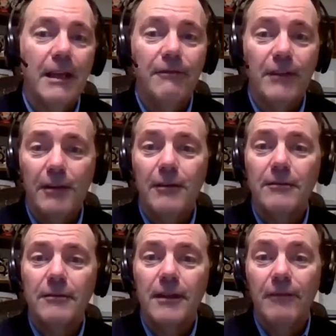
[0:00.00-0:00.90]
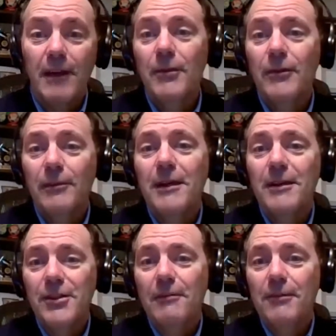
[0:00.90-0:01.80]
if they're if I'm doing
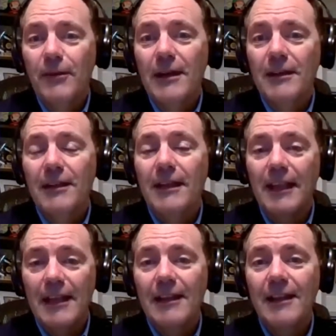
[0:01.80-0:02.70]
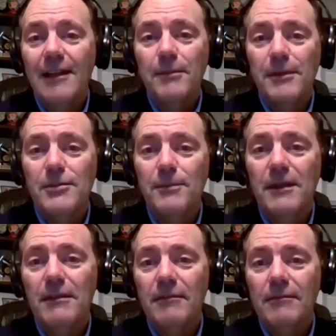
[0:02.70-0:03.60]
my job correctly and getting them up to
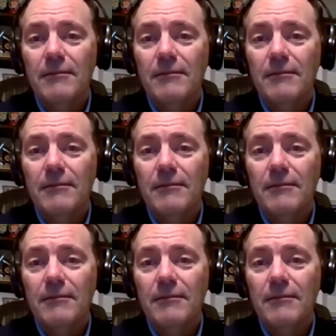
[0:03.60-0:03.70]
speed